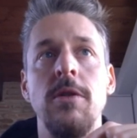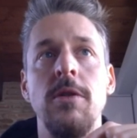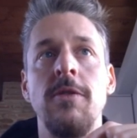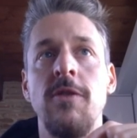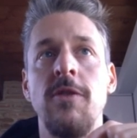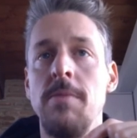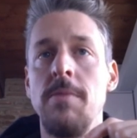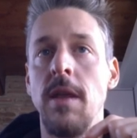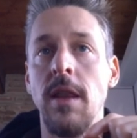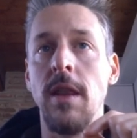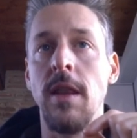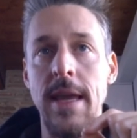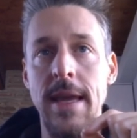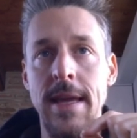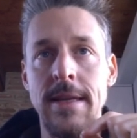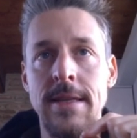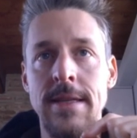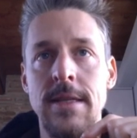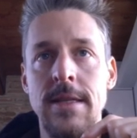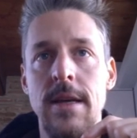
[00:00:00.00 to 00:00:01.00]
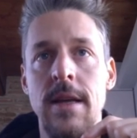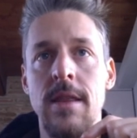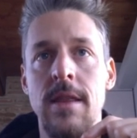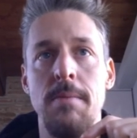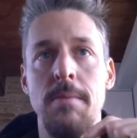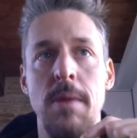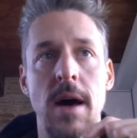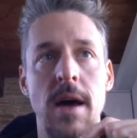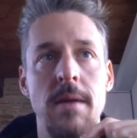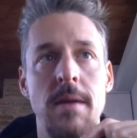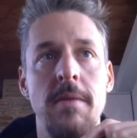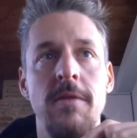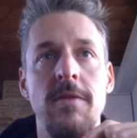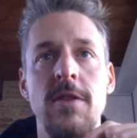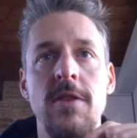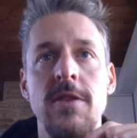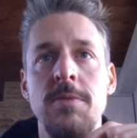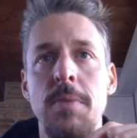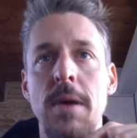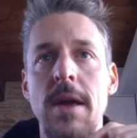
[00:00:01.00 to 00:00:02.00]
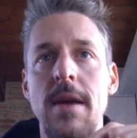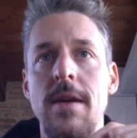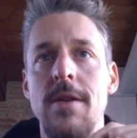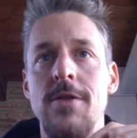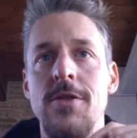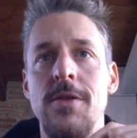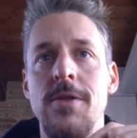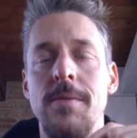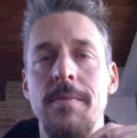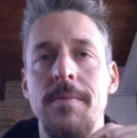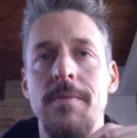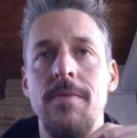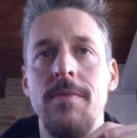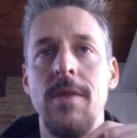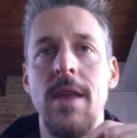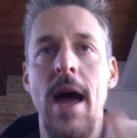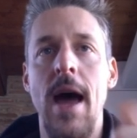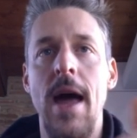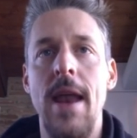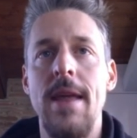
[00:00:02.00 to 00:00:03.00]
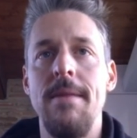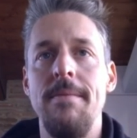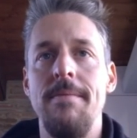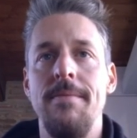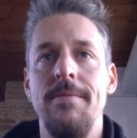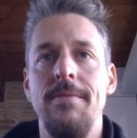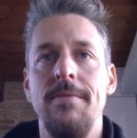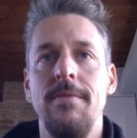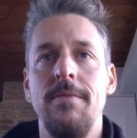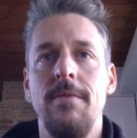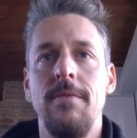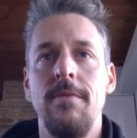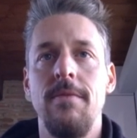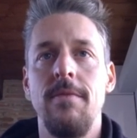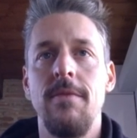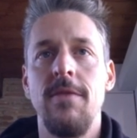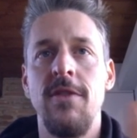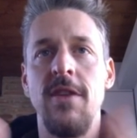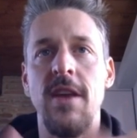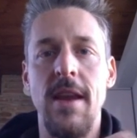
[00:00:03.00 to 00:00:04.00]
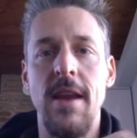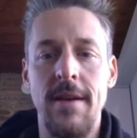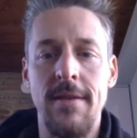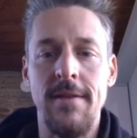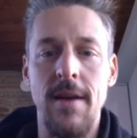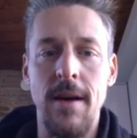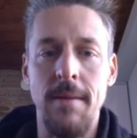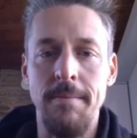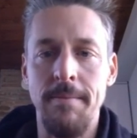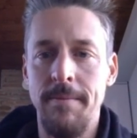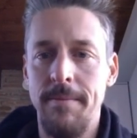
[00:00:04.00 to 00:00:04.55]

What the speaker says: from the links at the bottom of this page. Got it? See you next time.